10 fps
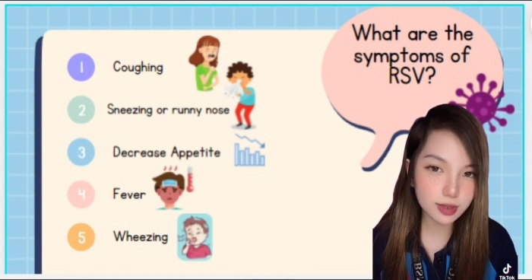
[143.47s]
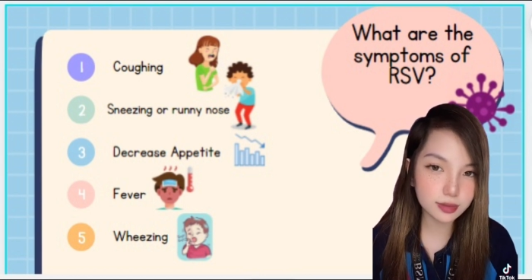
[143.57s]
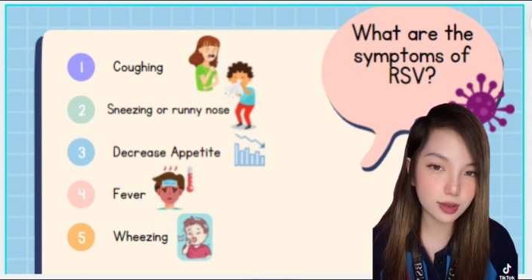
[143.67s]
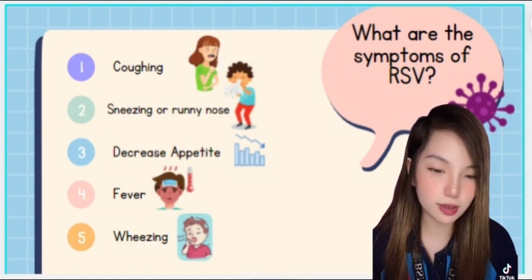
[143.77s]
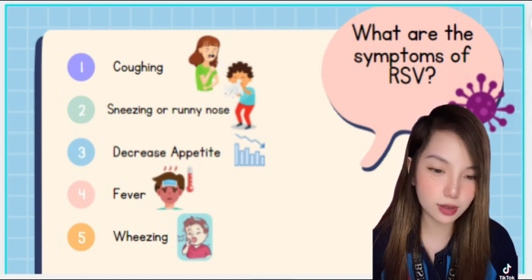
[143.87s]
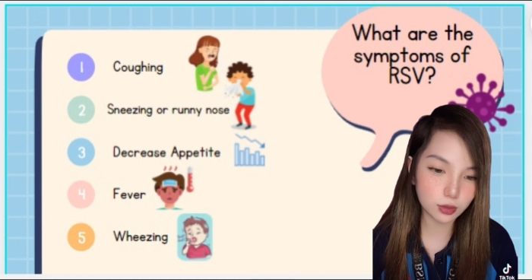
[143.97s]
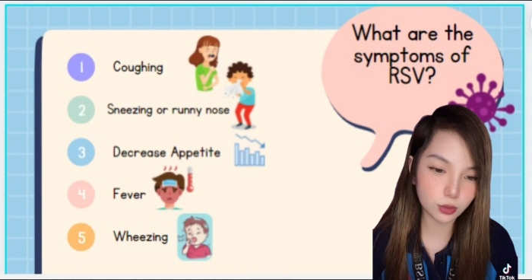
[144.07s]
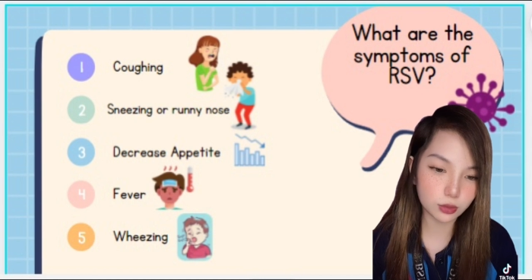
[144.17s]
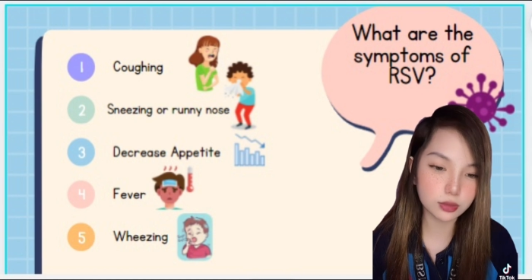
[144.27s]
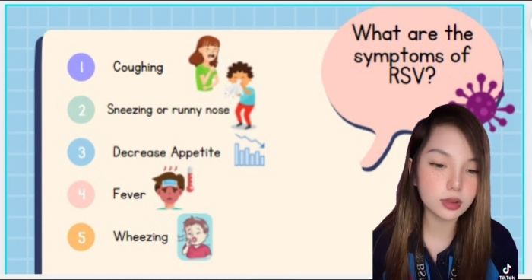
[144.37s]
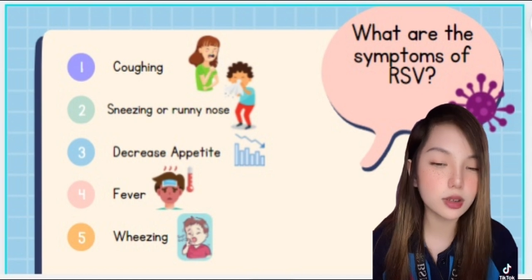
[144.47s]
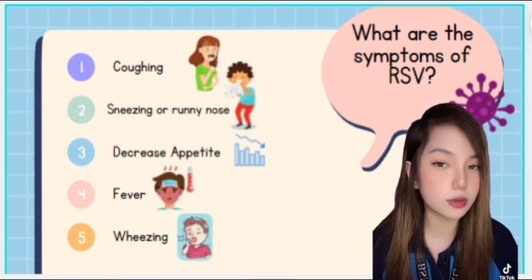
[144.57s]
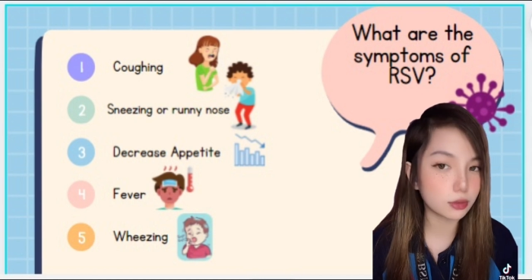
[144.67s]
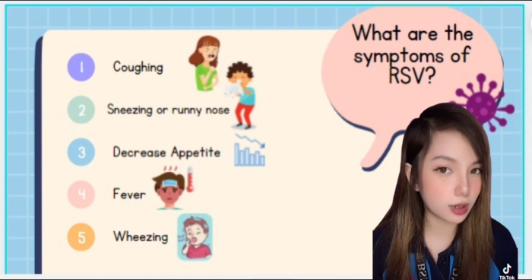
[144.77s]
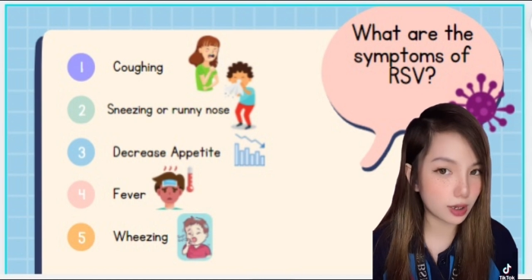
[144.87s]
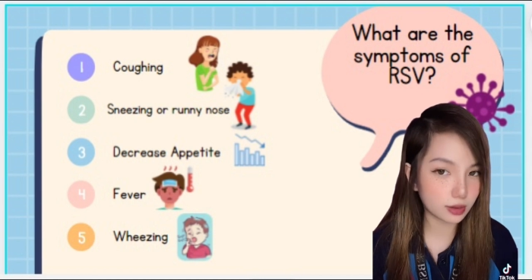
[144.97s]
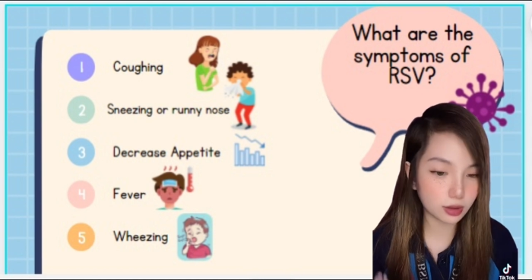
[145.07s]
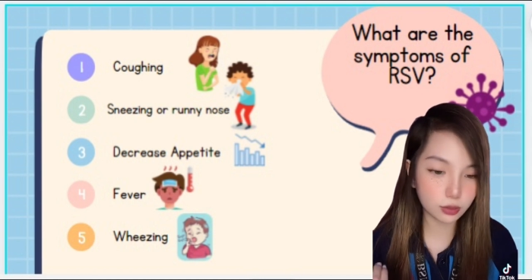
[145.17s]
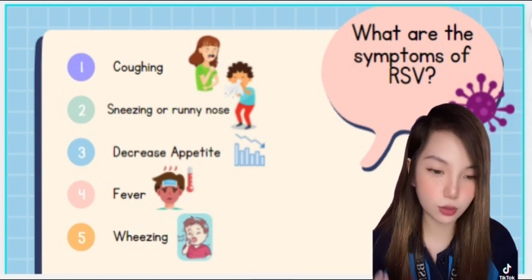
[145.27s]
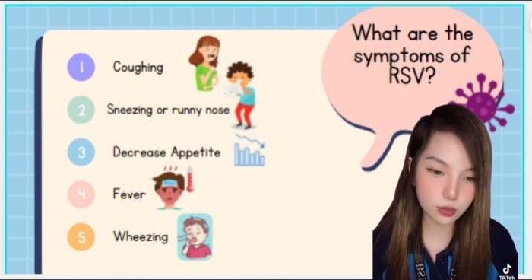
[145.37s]
They include
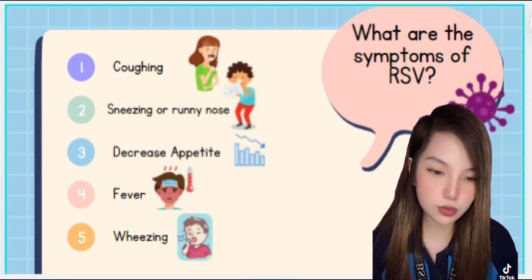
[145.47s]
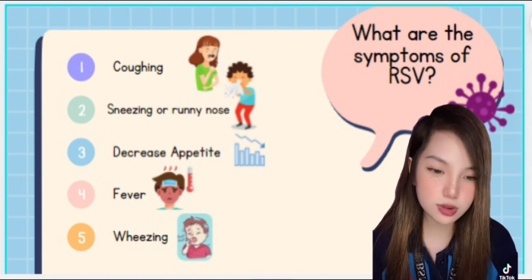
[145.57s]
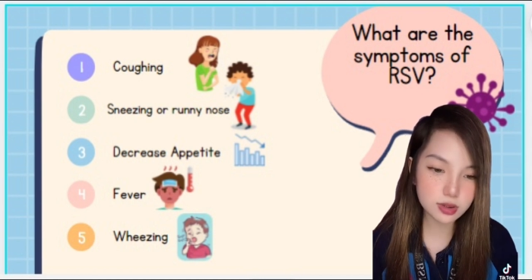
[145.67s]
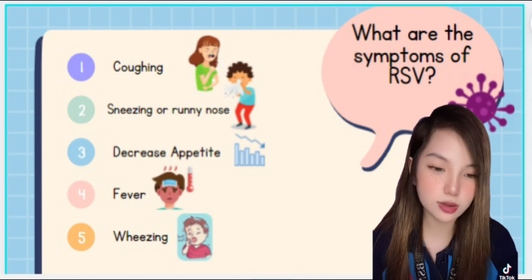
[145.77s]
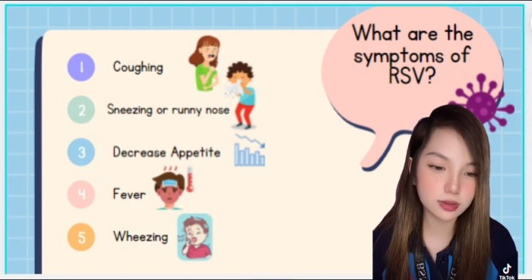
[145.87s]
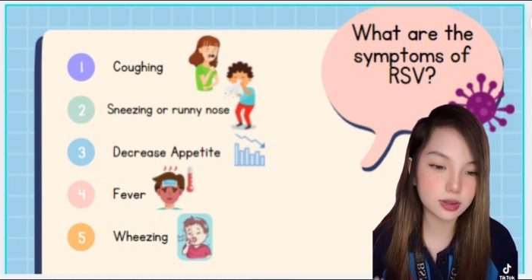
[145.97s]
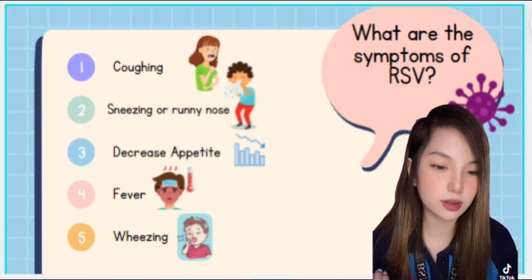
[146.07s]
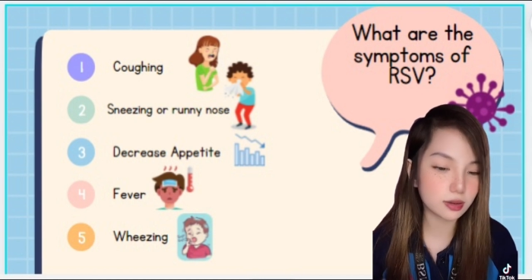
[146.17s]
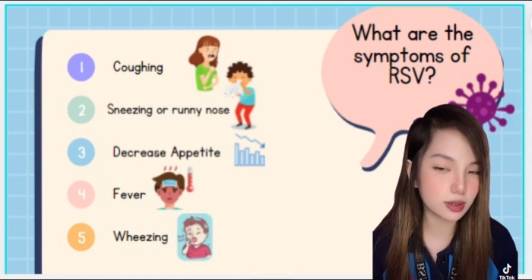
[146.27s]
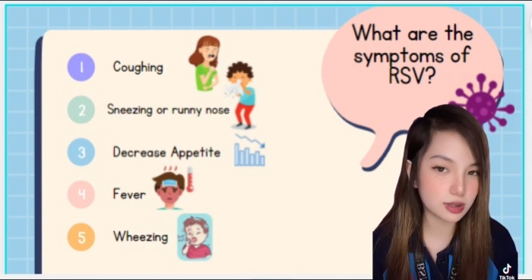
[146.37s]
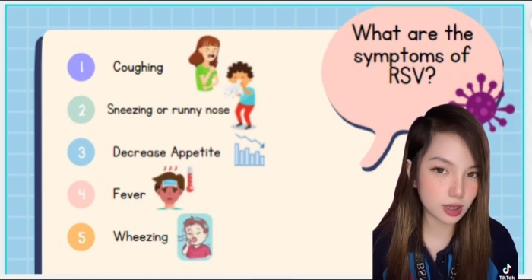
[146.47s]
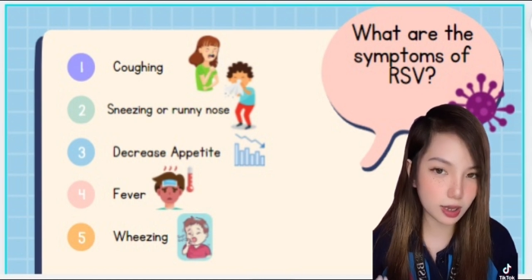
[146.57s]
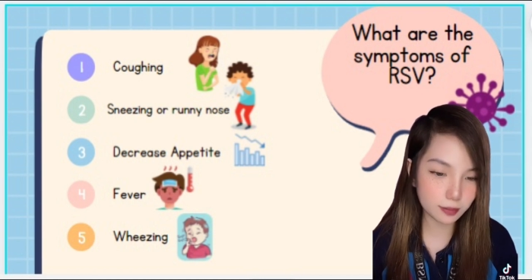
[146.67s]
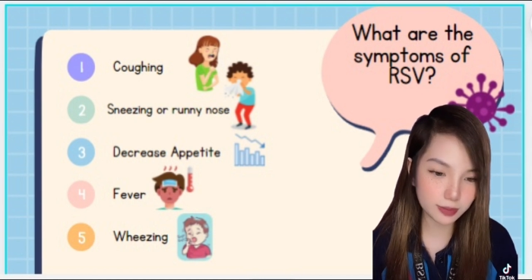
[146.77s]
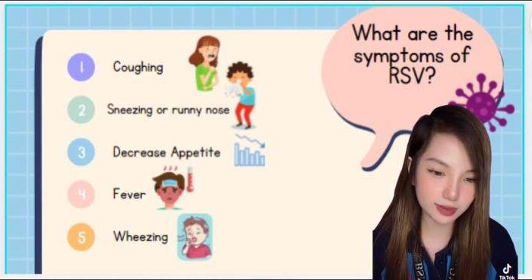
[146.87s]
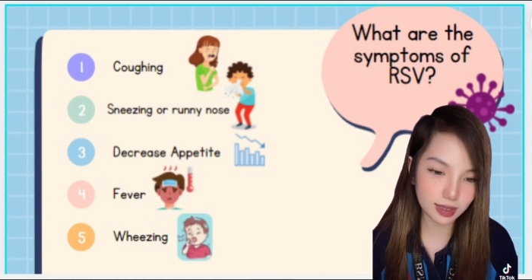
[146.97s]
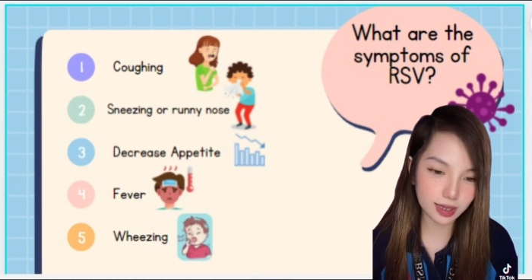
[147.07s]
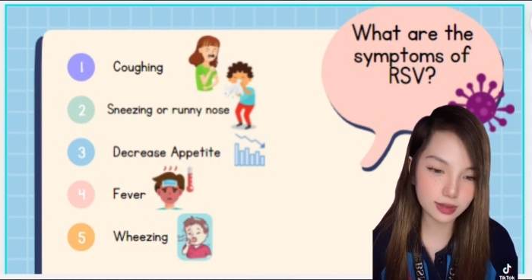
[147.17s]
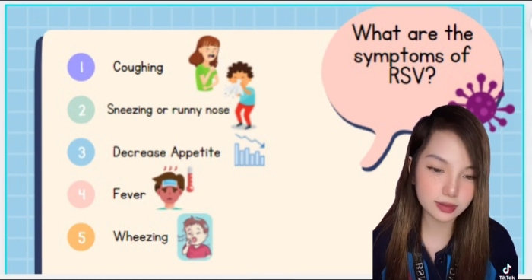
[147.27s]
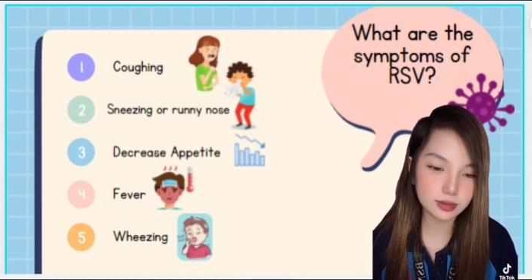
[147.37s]
runny nose, decreased
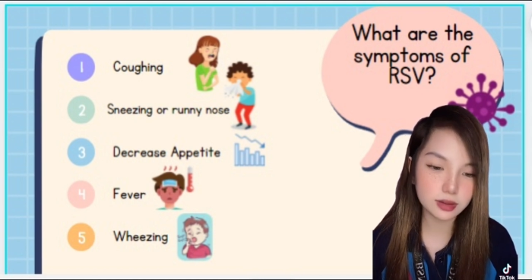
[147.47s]
appetite,